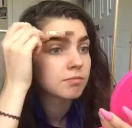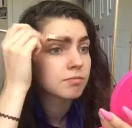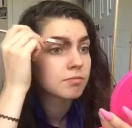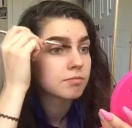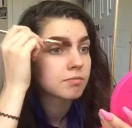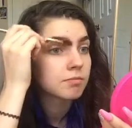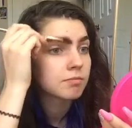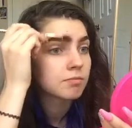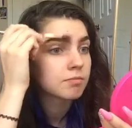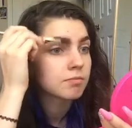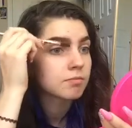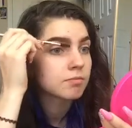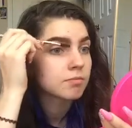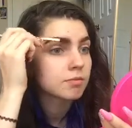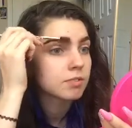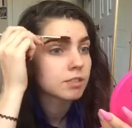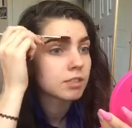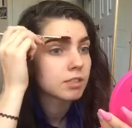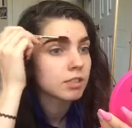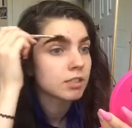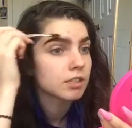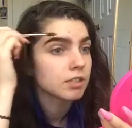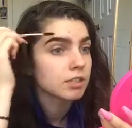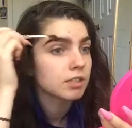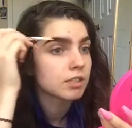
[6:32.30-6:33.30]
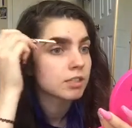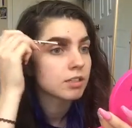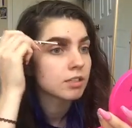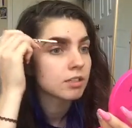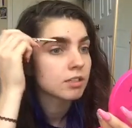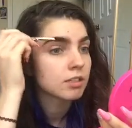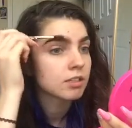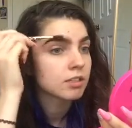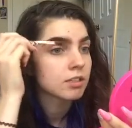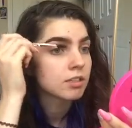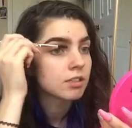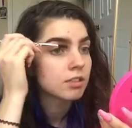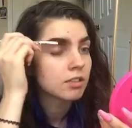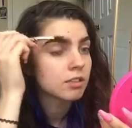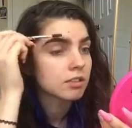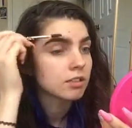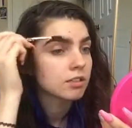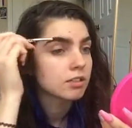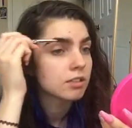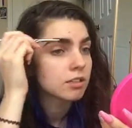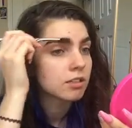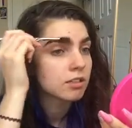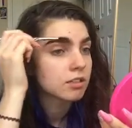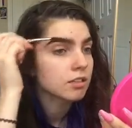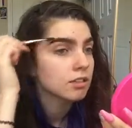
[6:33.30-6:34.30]

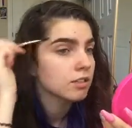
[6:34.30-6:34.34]
(no one is talking)